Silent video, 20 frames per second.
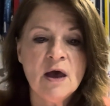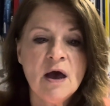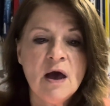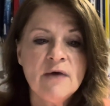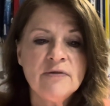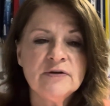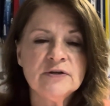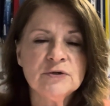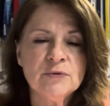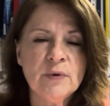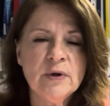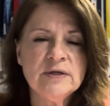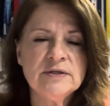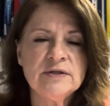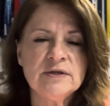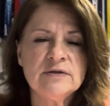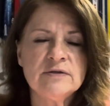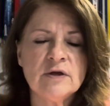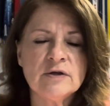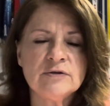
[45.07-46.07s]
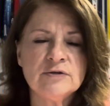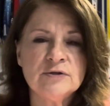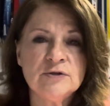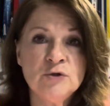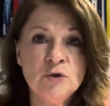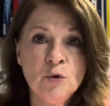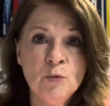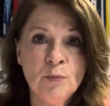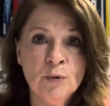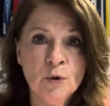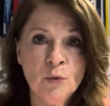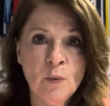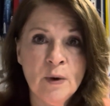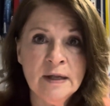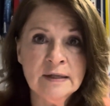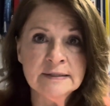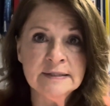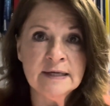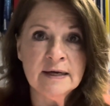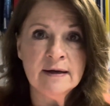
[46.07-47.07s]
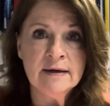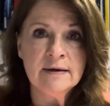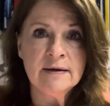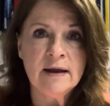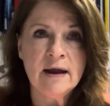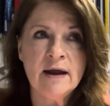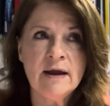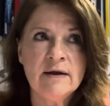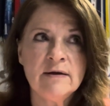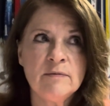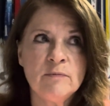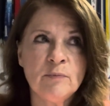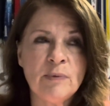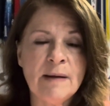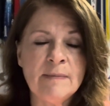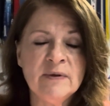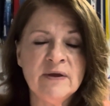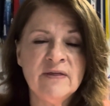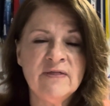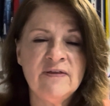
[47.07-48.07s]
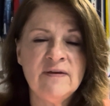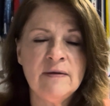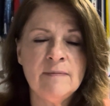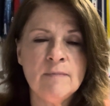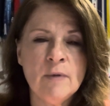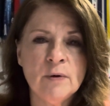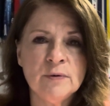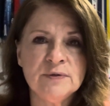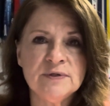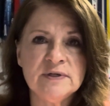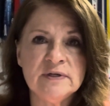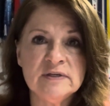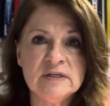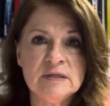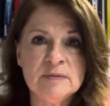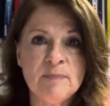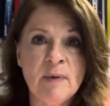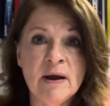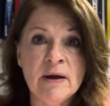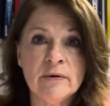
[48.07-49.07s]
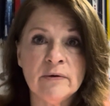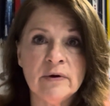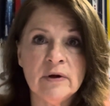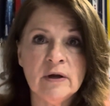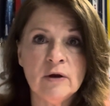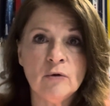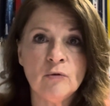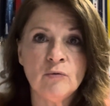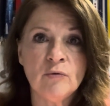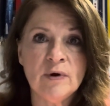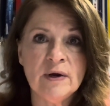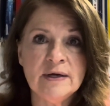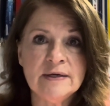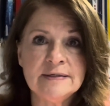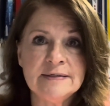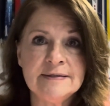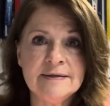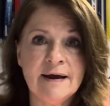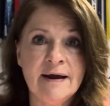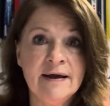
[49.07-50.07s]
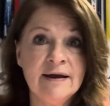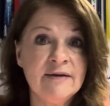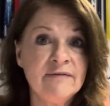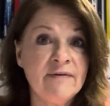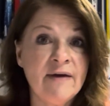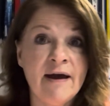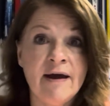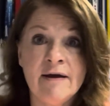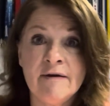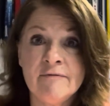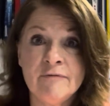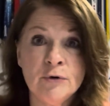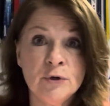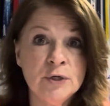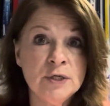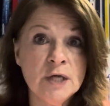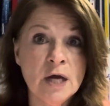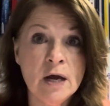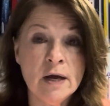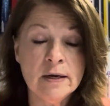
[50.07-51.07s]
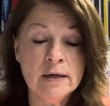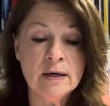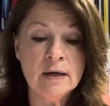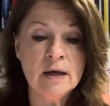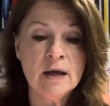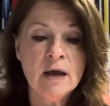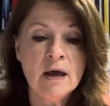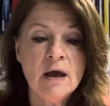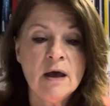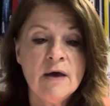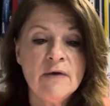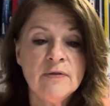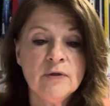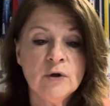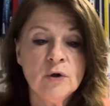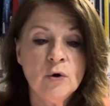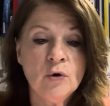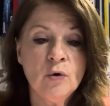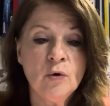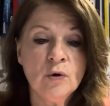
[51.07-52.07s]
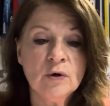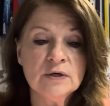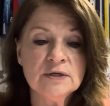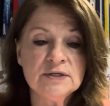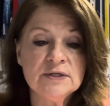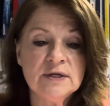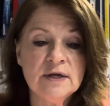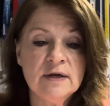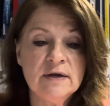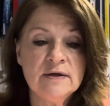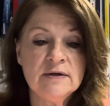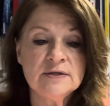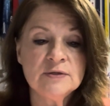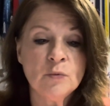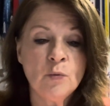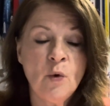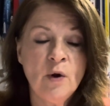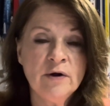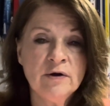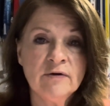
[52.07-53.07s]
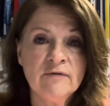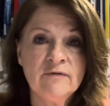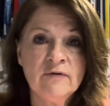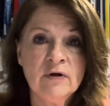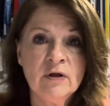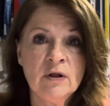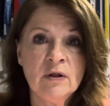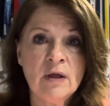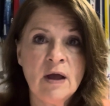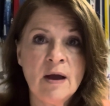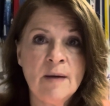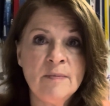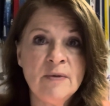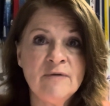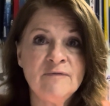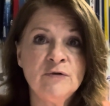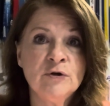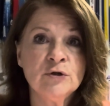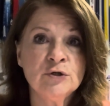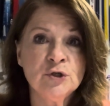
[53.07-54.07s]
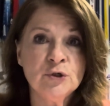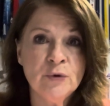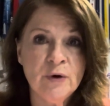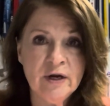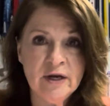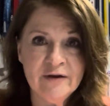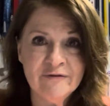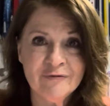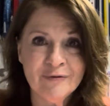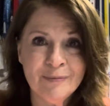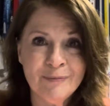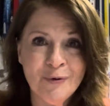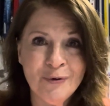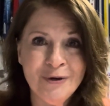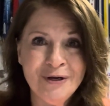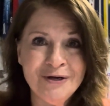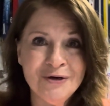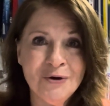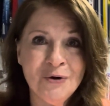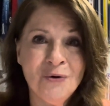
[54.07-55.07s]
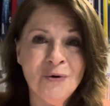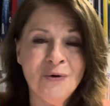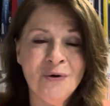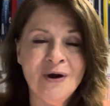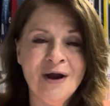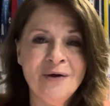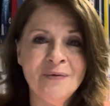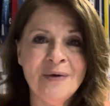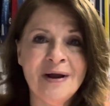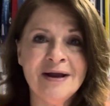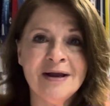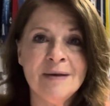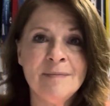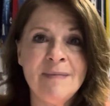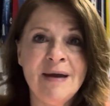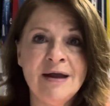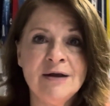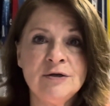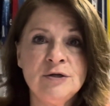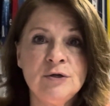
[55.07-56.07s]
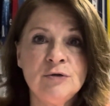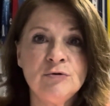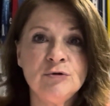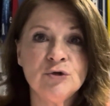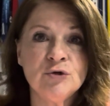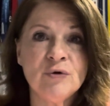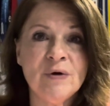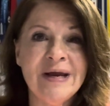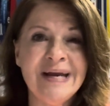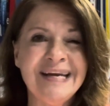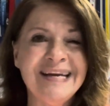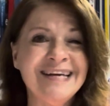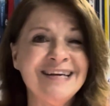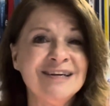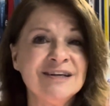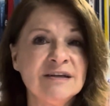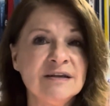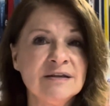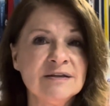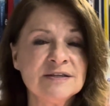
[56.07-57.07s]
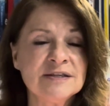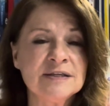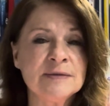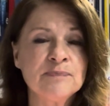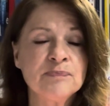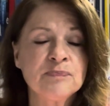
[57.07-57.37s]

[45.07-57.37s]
This race is super well done and probably the most inspiring race I have ever done. The course is wonderful. If you're training for Marine Corps, I recommend you train hills.